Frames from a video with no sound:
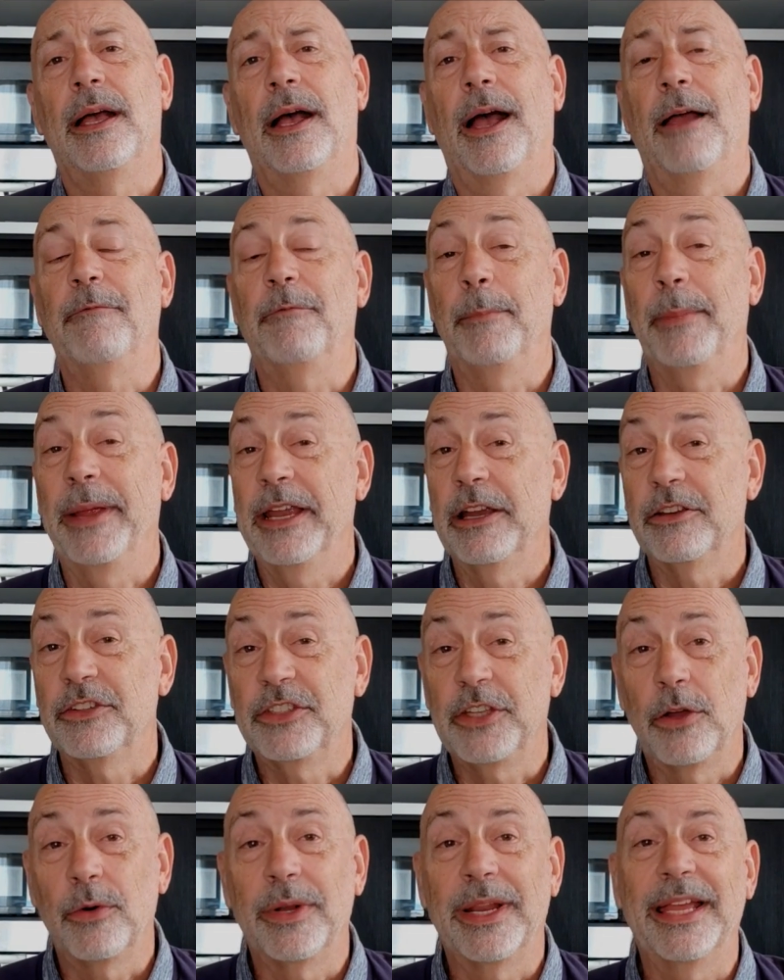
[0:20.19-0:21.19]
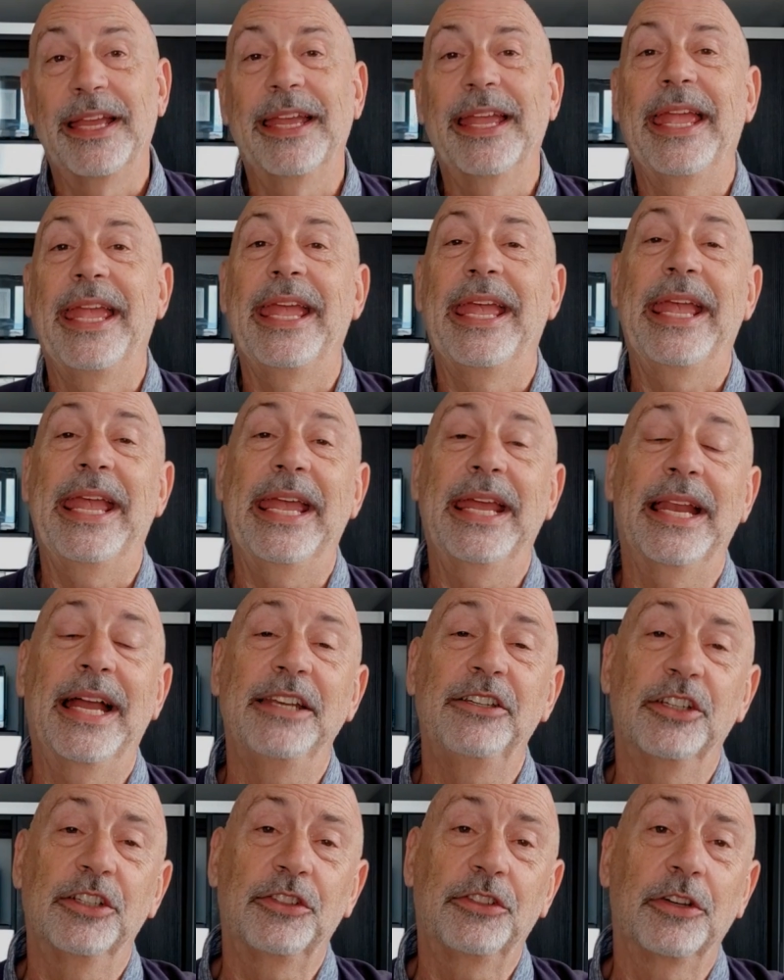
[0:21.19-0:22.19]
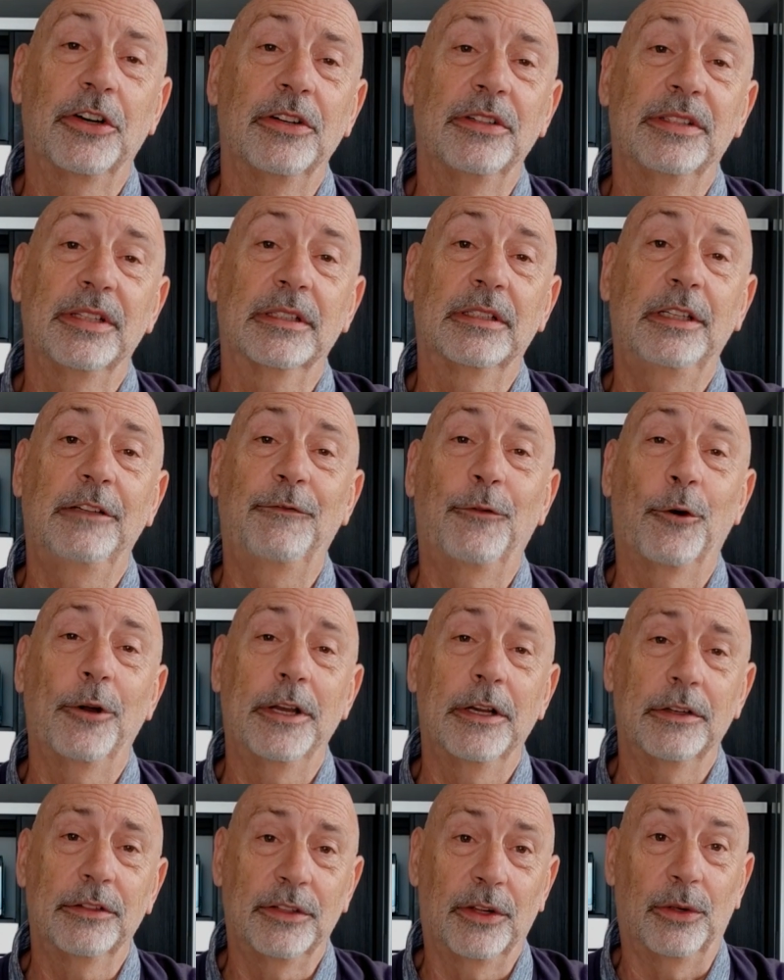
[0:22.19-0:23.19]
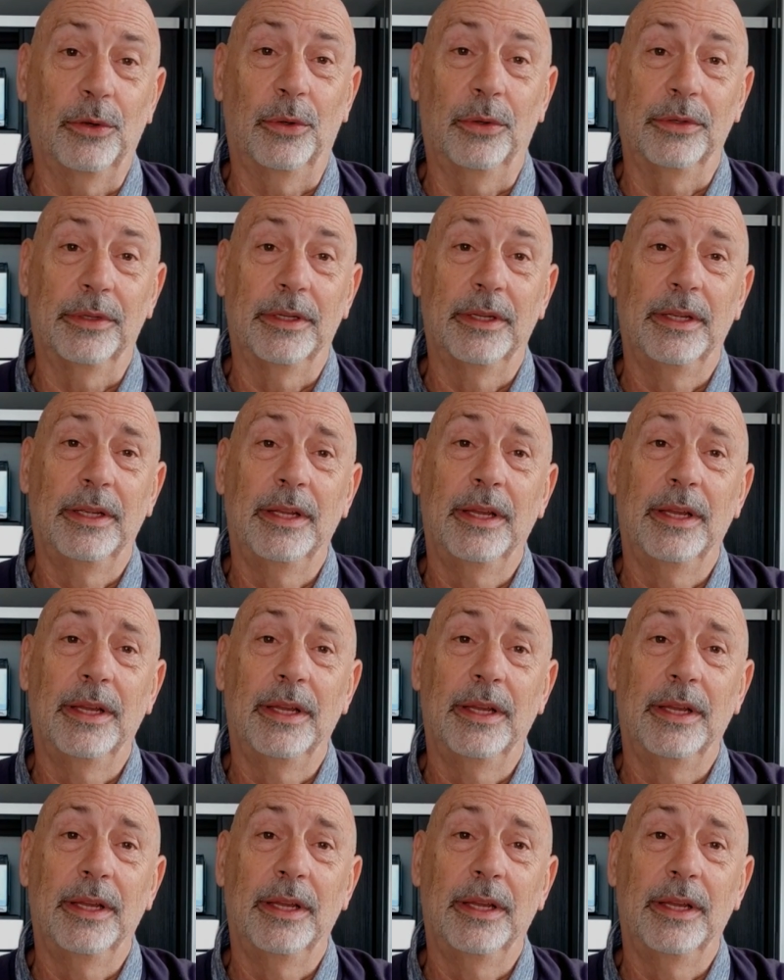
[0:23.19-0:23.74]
I'm from Arizona and I just turned 64 years old.